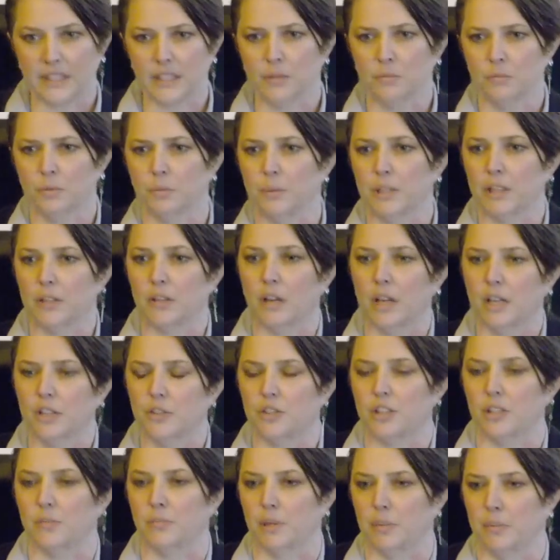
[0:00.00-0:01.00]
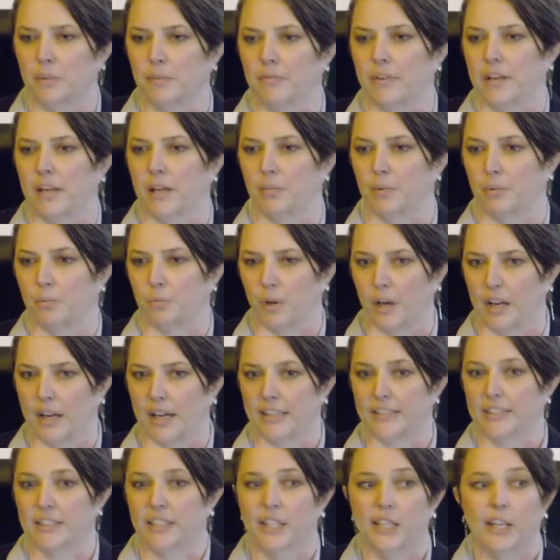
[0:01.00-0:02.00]
When we launch the minimum viable
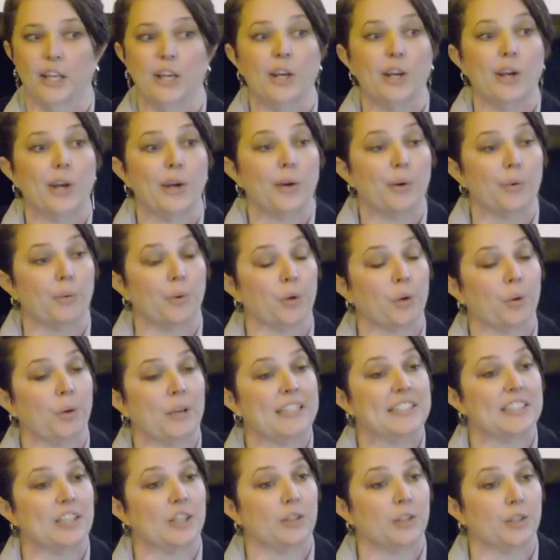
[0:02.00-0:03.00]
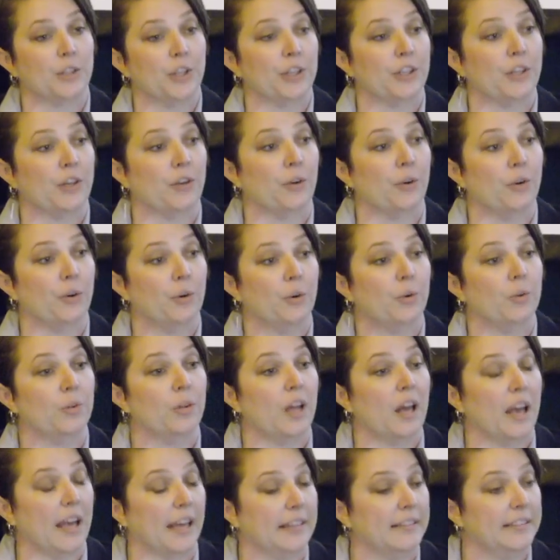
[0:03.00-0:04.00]
product, we're going to learn a whole
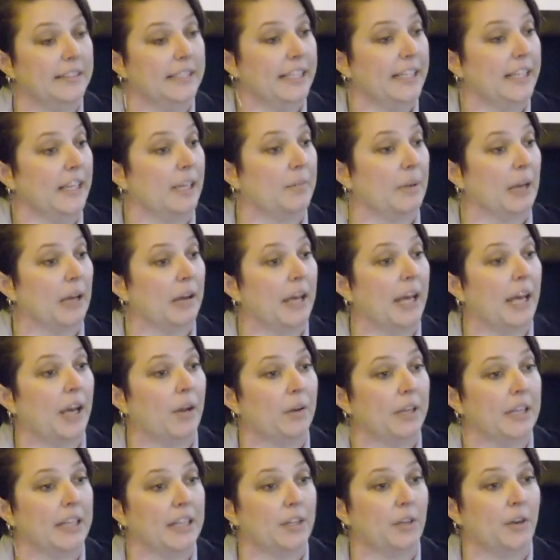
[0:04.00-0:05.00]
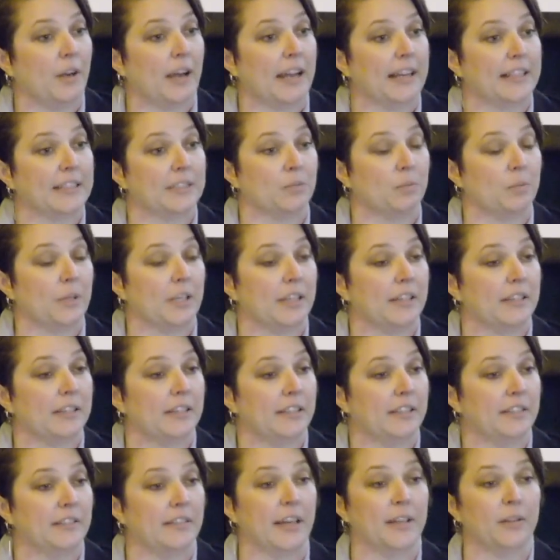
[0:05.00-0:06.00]
lot about how it interacts
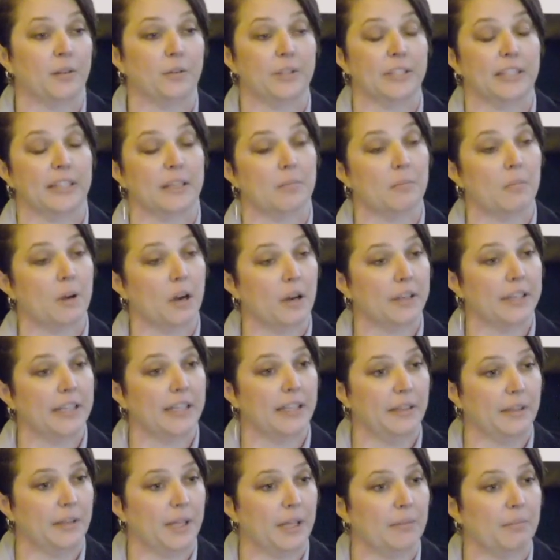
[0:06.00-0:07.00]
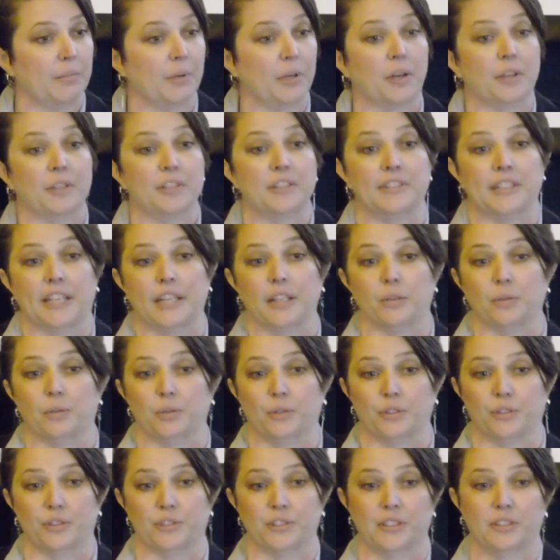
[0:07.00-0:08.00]
with not only the market, but our
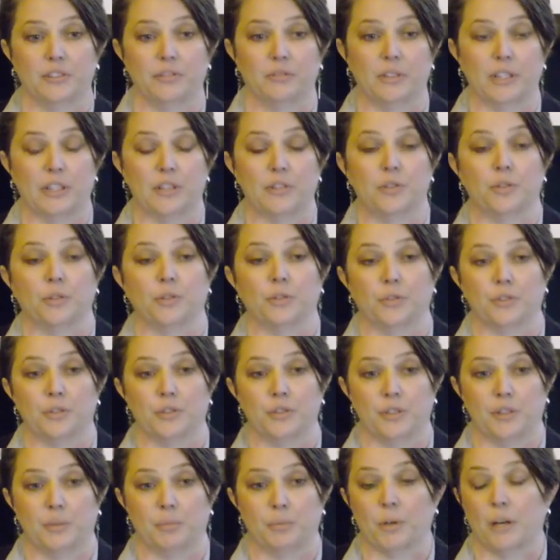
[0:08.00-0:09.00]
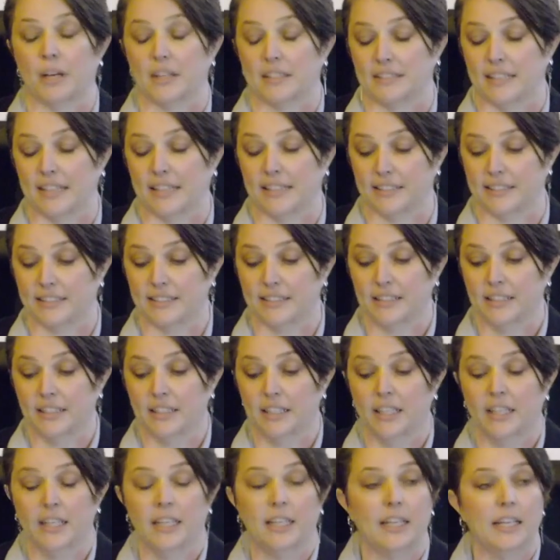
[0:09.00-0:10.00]
stakeholders internal to the process.
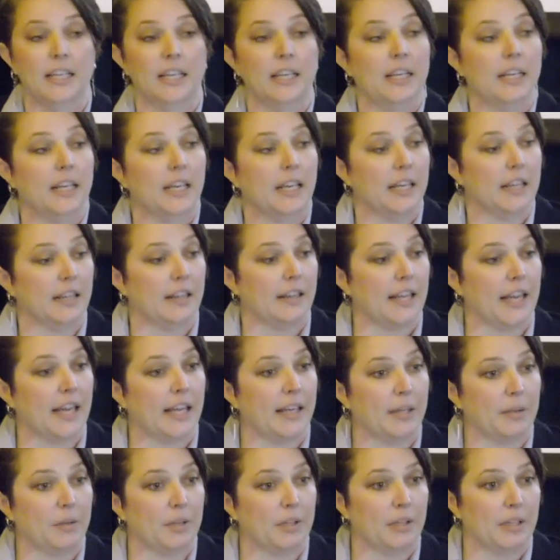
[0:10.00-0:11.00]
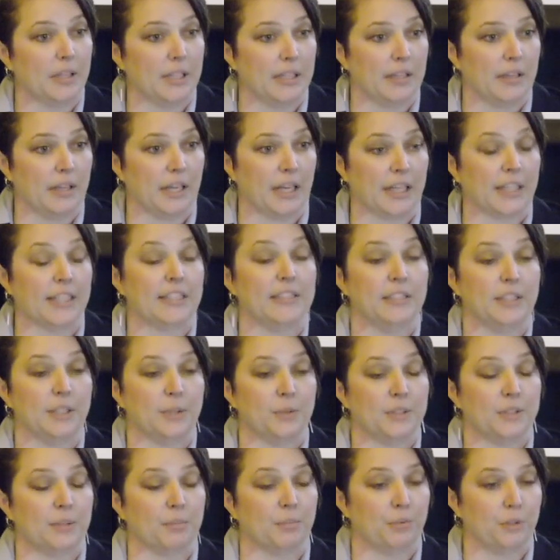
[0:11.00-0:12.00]
That
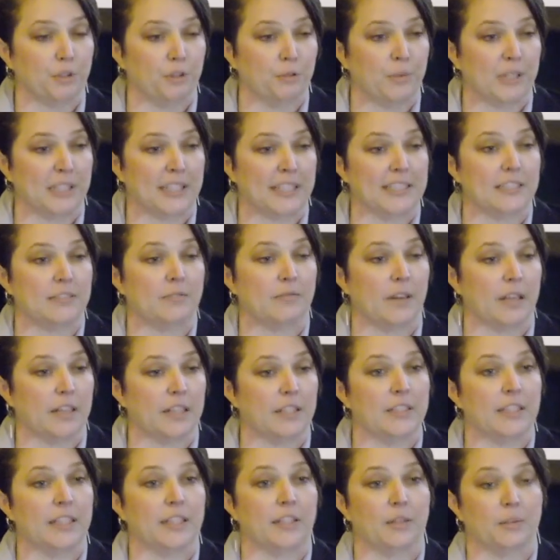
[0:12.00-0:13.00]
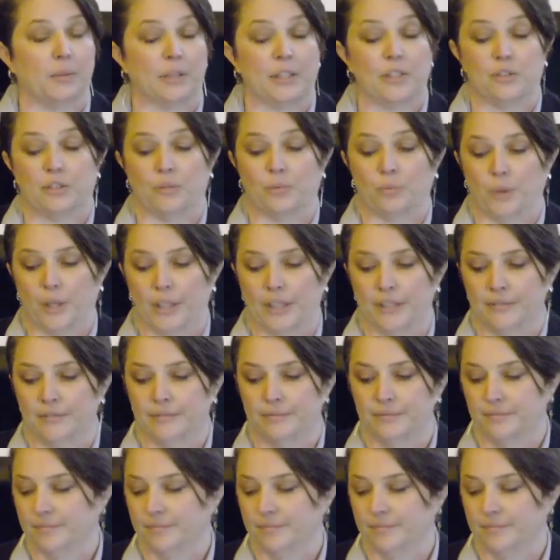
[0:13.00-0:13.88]
continuous improvement gets fed into iteration 1.